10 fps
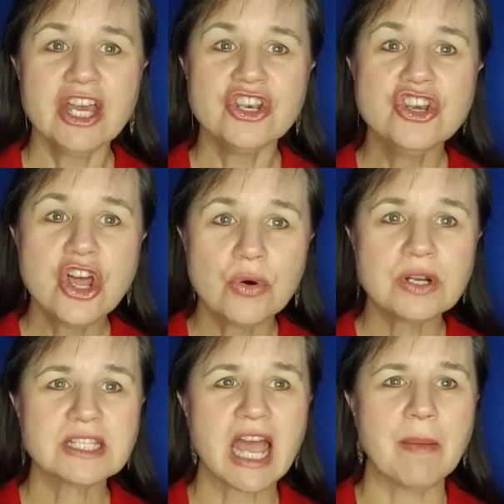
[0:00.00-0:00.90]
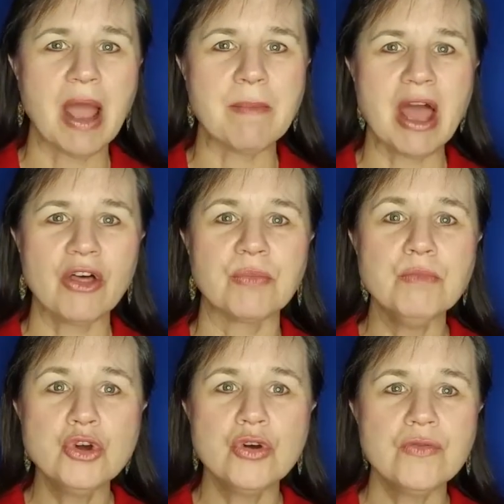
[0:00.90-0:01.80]
Notice how my mouth
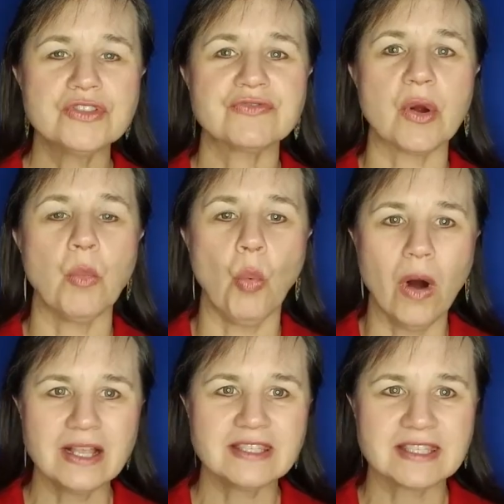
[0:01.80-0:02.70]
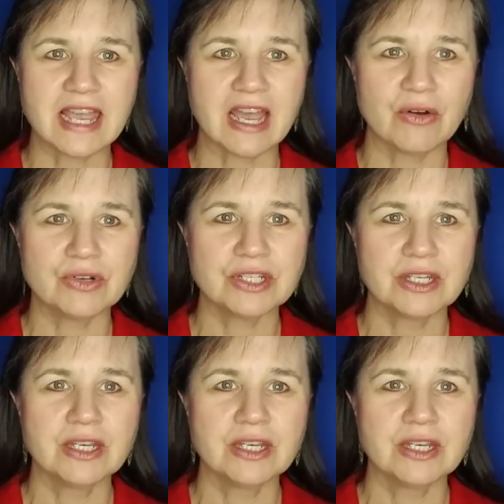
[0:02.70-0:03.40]
moves from one sound